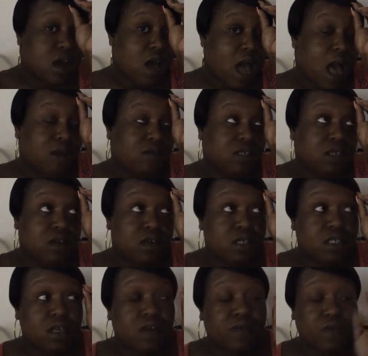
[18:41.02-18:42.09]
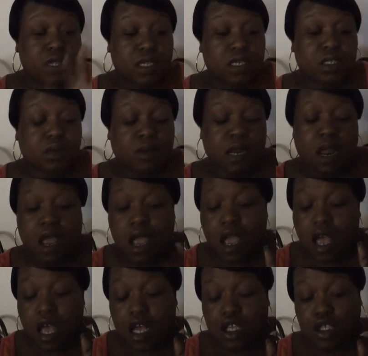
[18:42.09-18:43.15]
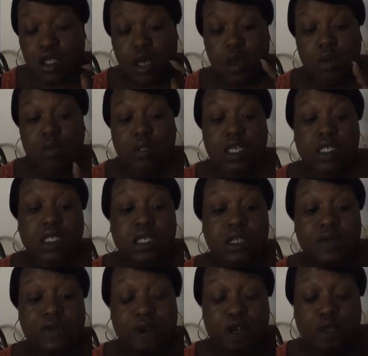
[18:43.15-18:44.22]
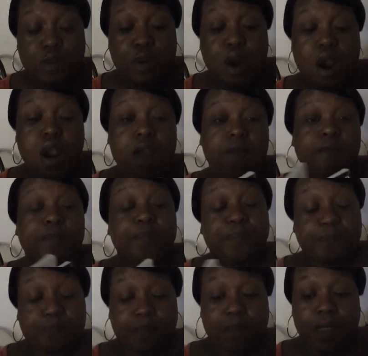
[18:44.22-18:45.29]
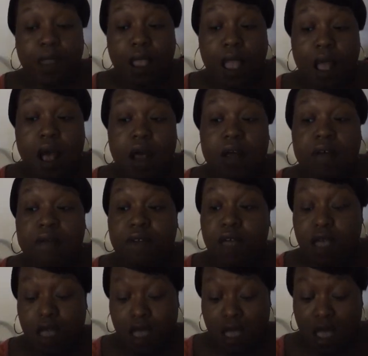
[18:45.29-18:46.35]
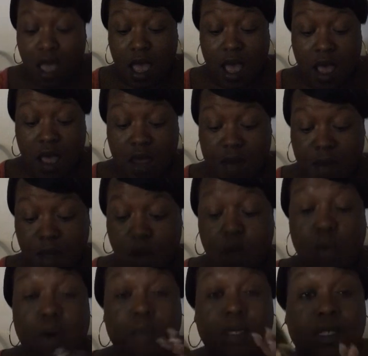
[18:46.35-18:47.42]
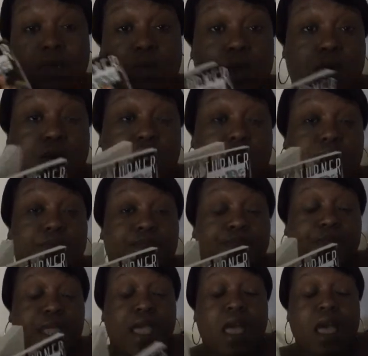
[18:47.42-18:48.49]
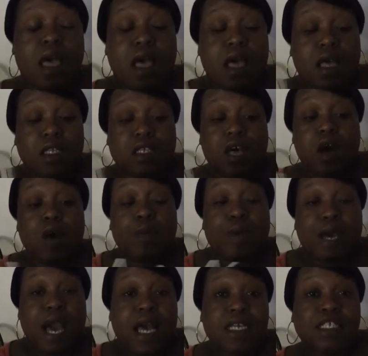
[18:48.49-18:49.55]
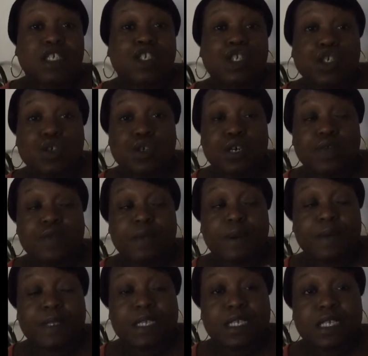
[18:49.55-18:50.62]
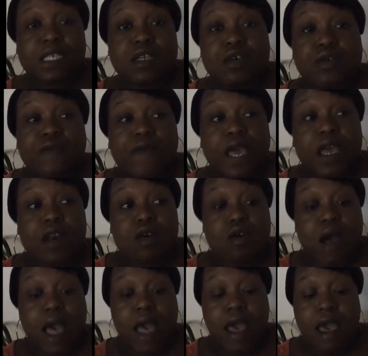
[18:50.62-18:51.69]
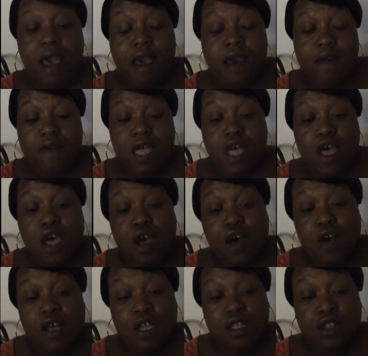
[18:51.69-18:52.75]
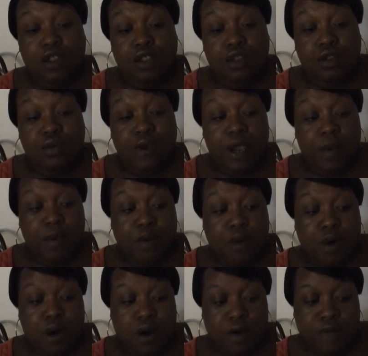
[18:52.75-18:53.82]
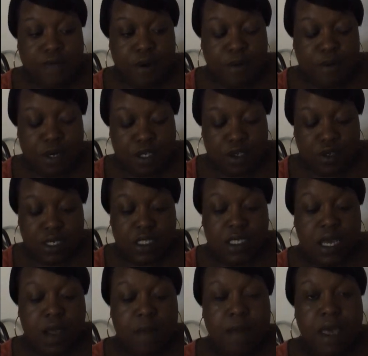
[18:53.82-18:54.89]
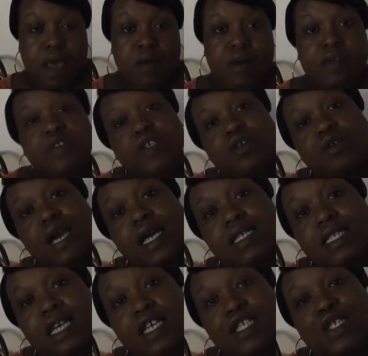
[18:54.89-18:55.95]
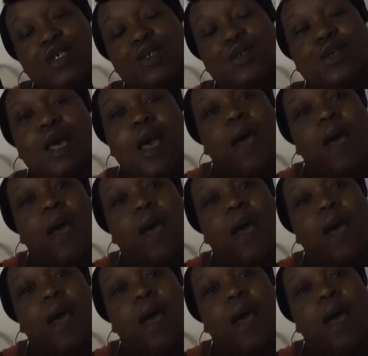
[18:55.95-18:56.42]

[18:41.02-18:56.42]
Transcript: outdid herself with this one. So this is the first part of a woman's work. So I hope you guys enjoyed. Remember, this is Little Fatal. I have 4 more stories to come back with, so you guys stay tuned.